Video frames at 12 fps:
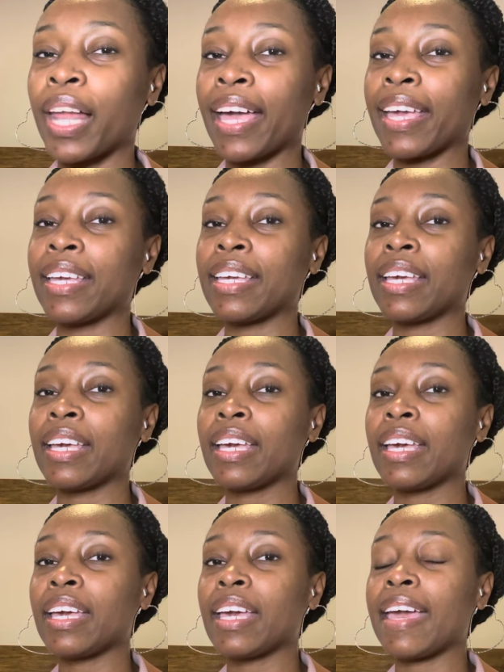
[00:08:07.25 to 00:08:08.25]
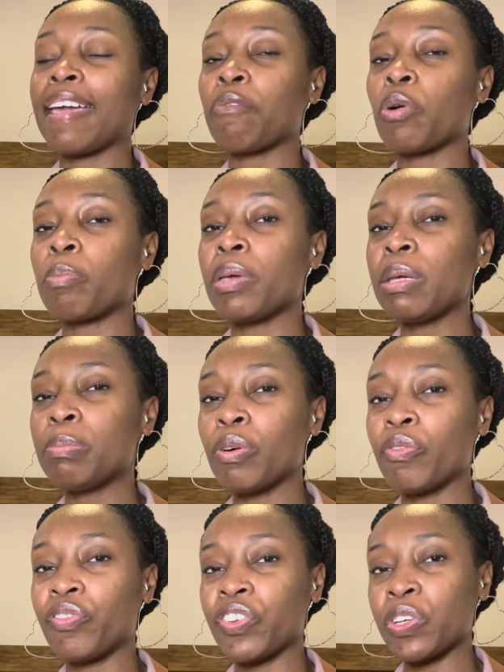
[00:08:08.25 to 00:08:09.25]
Like, and when
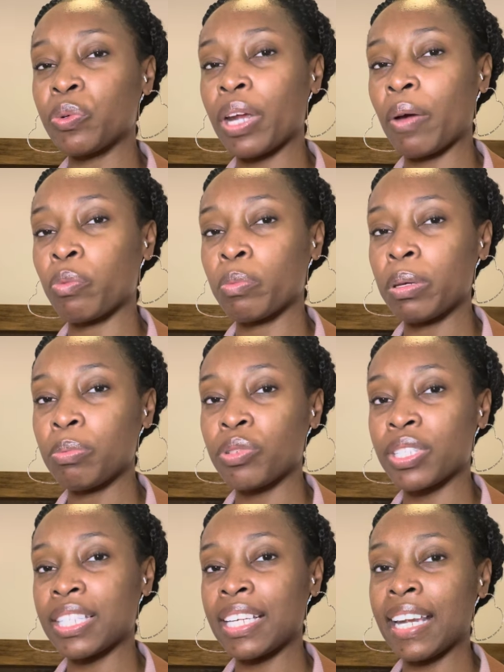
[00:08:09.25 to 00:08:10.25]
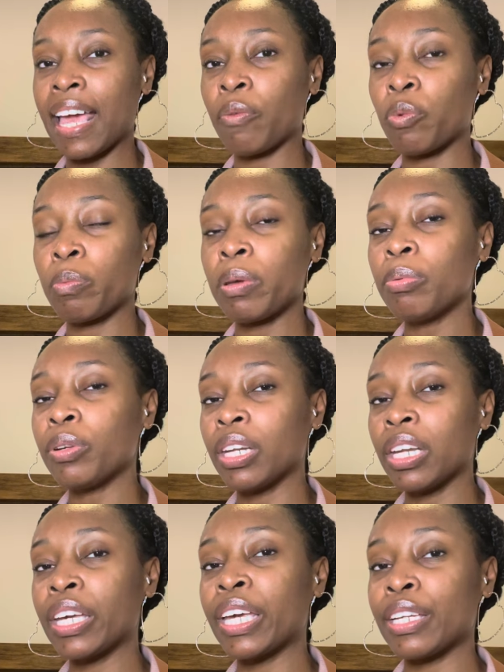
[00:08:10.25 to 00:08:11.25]
people feel that, when people see that, when people
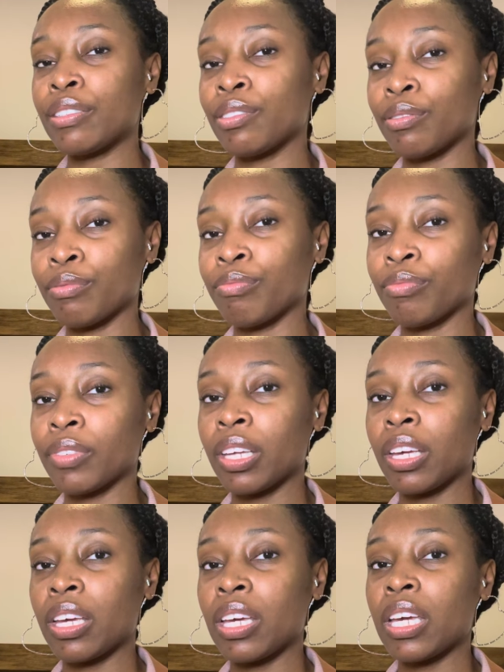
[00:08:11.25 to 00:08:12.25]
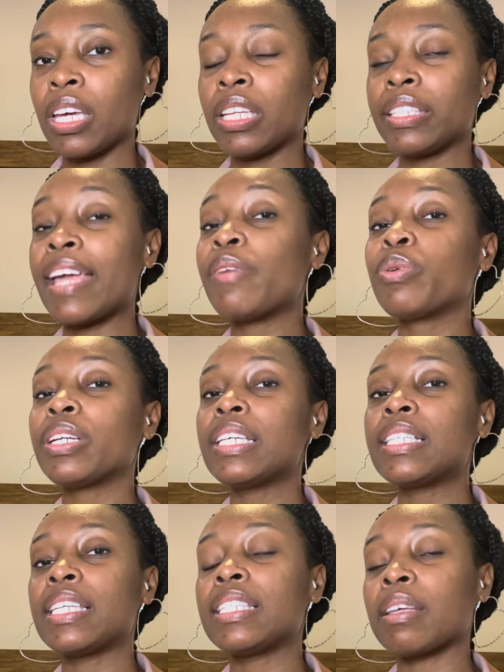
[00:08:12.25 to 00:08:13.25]
look at you, they
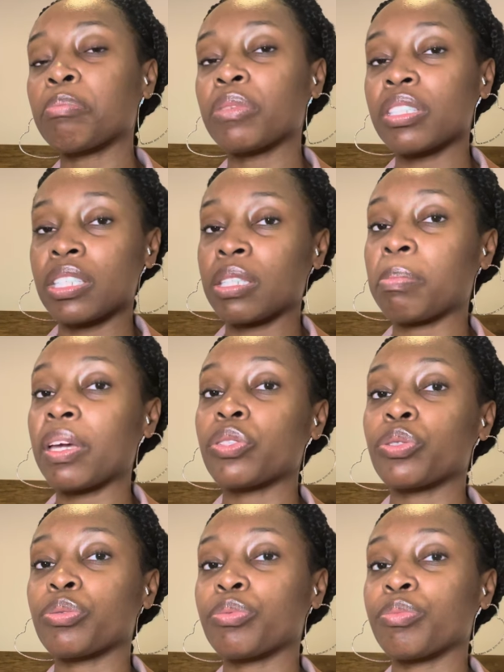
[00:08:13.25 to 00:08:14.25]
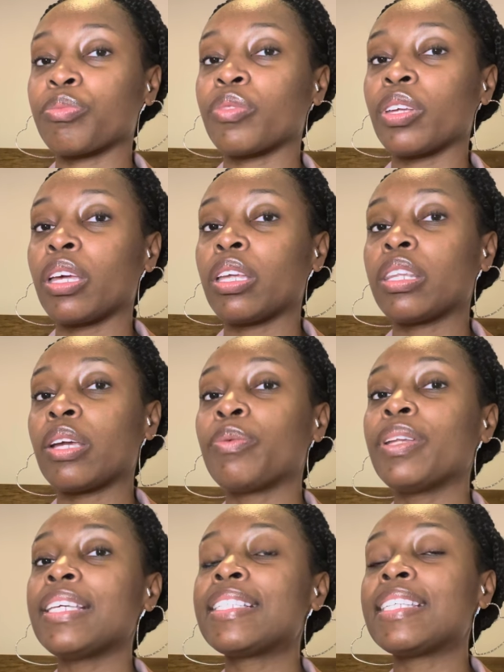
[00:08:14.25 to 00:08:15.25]
really see something special. They
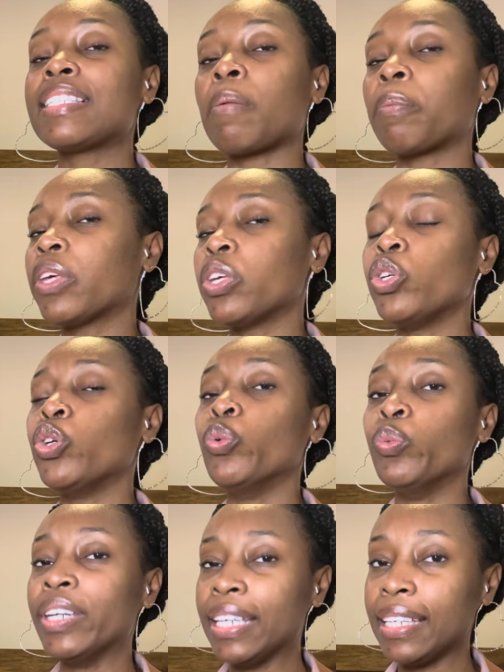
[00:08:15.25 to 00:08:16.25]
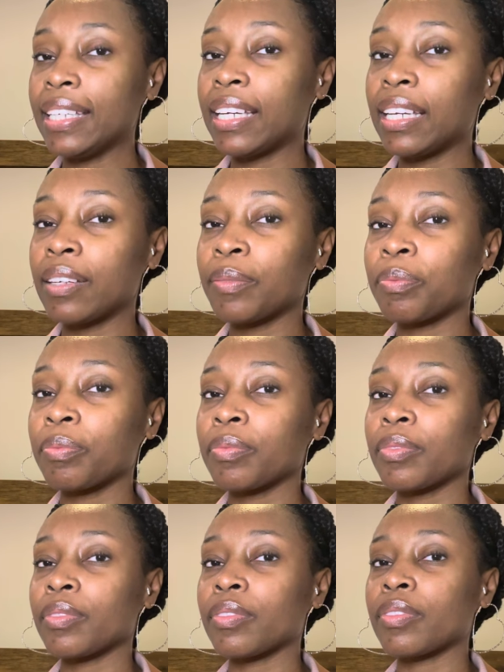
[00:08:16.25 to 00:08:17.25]
really see something unique.
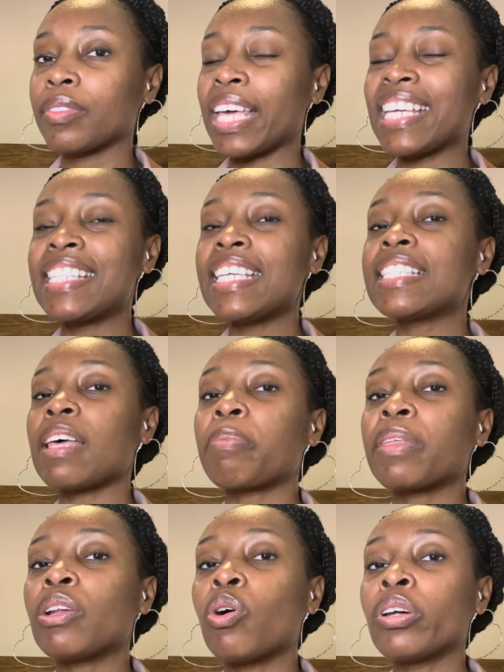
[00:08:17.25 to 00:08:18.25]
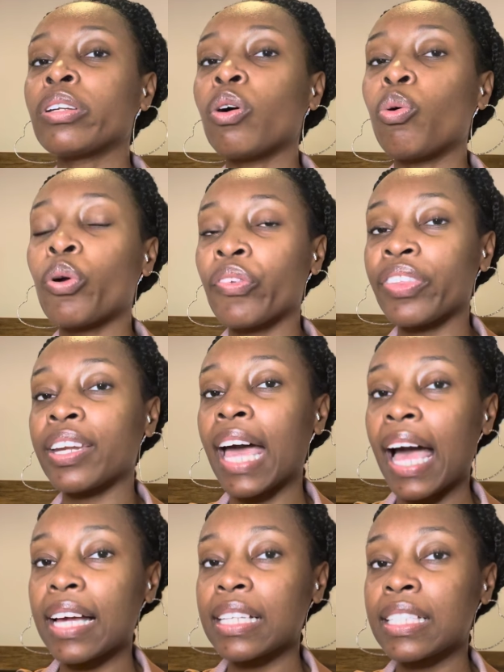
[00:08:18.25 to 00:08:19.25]
They see something
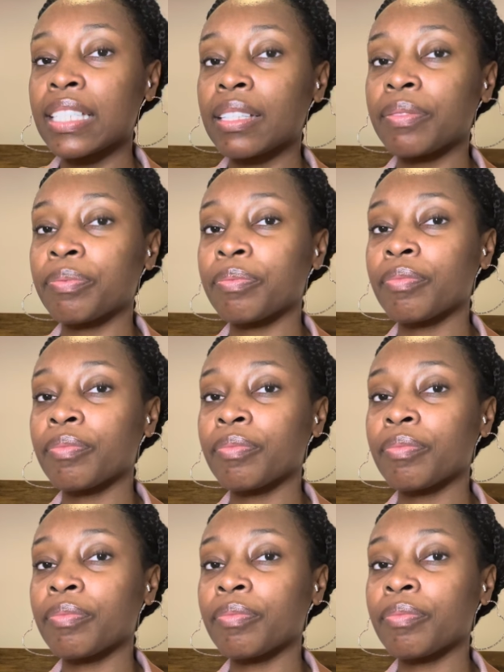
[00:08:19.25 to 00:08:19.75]
unorthodox.